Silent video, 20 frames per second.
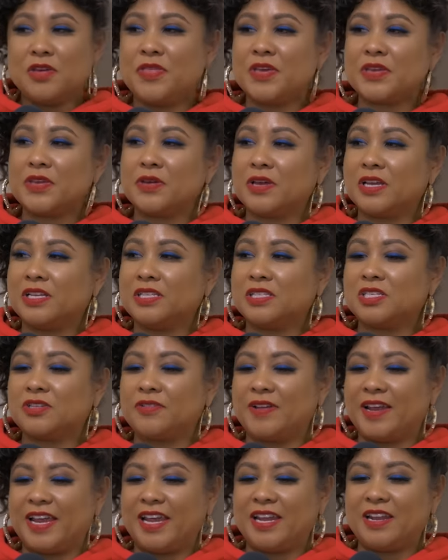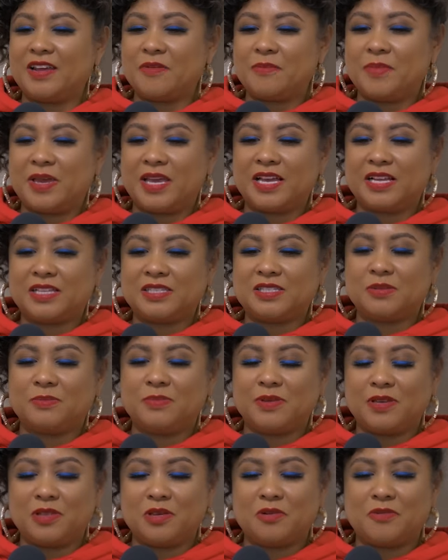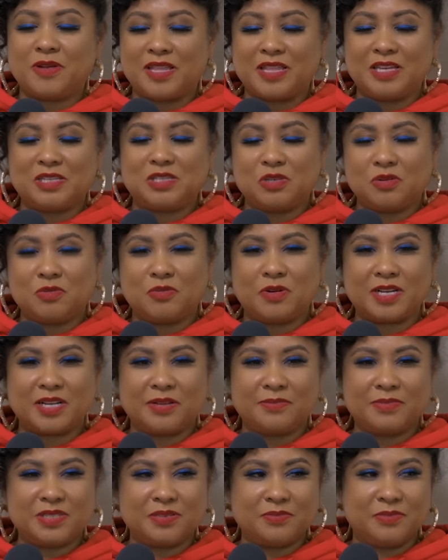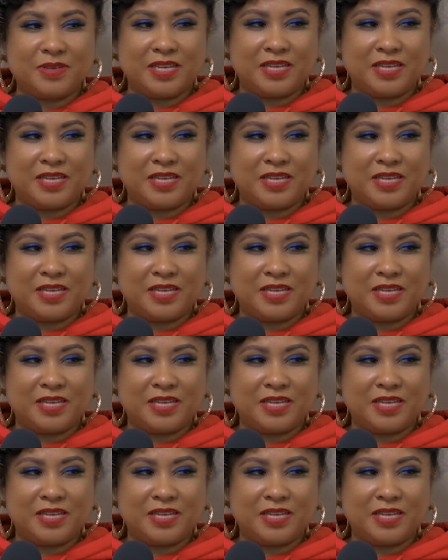You think you can train a man to be the way that you want him to